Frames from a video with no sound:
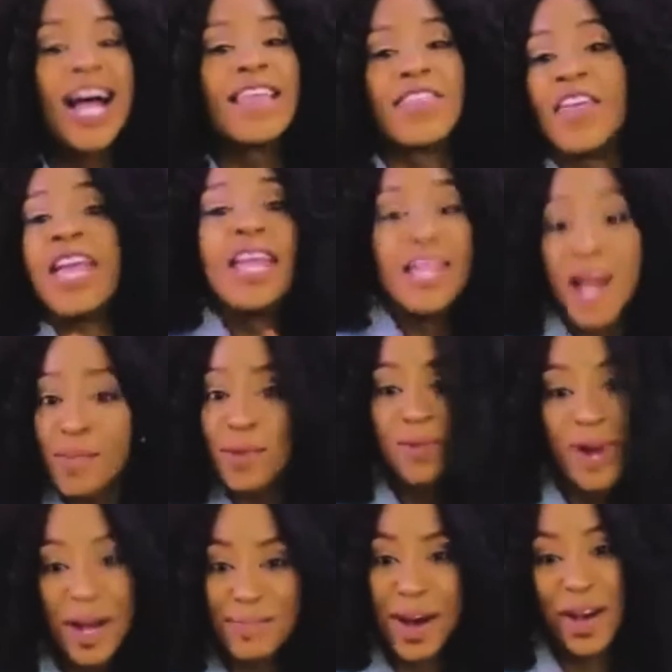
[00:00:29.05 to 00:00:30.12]
the
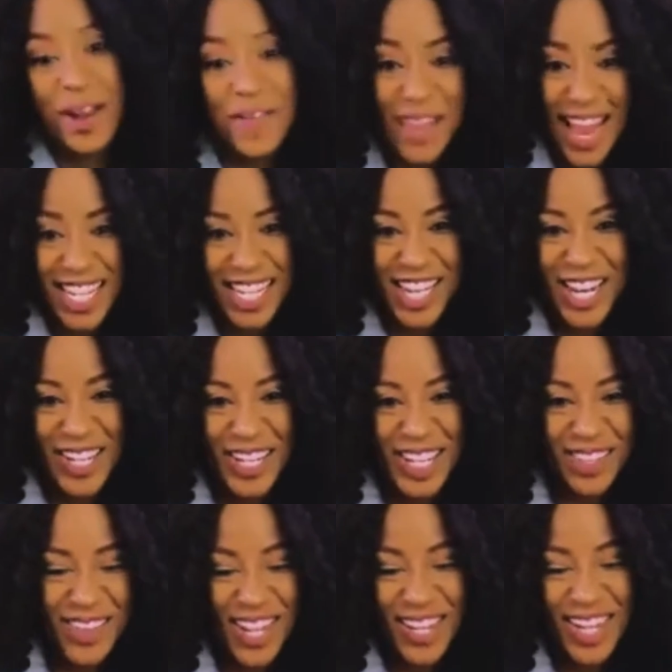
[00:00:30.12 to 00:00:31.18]
#1 motivational
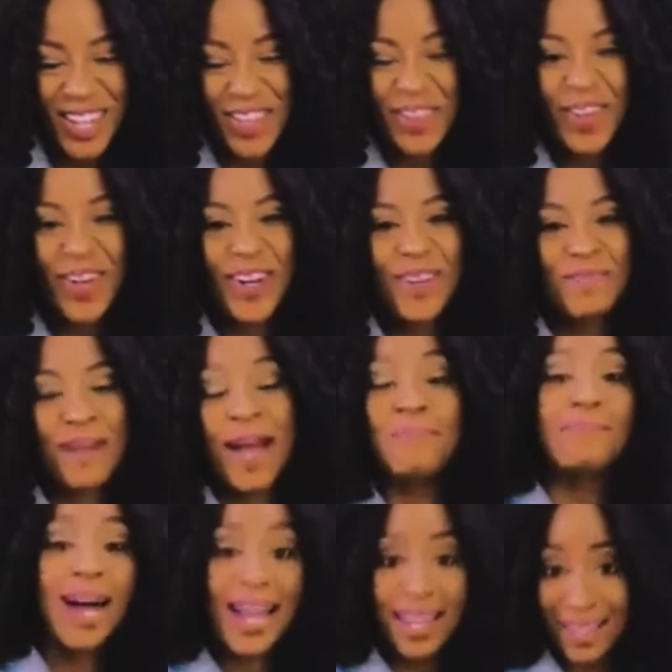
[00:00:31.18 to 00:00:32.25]
speaker in the world by
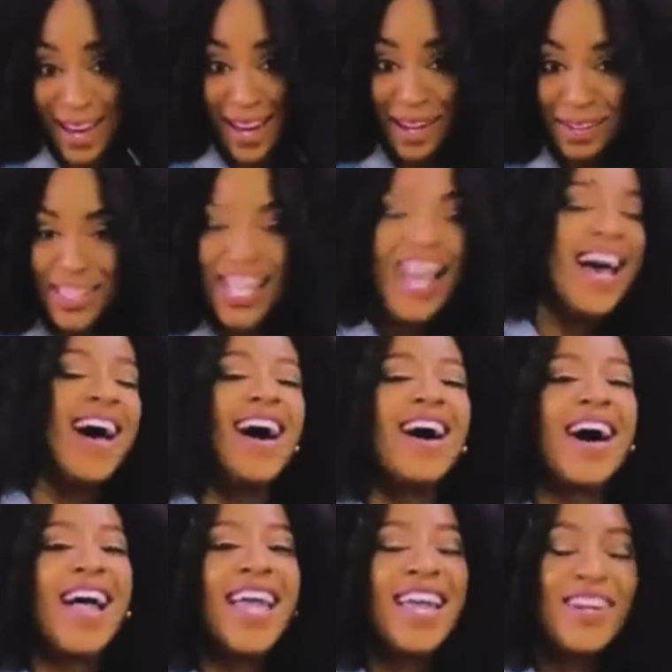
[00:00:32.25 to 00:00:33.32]
my account,
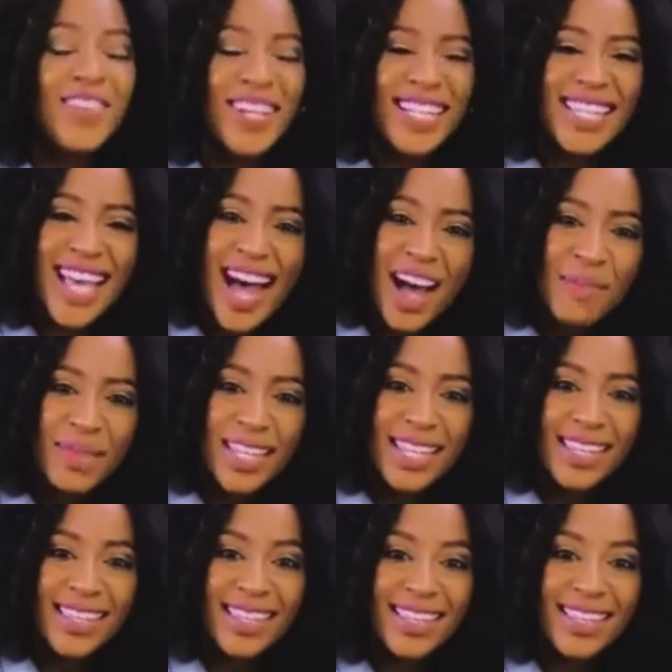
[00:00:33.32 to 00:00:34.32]
Eric Thomas.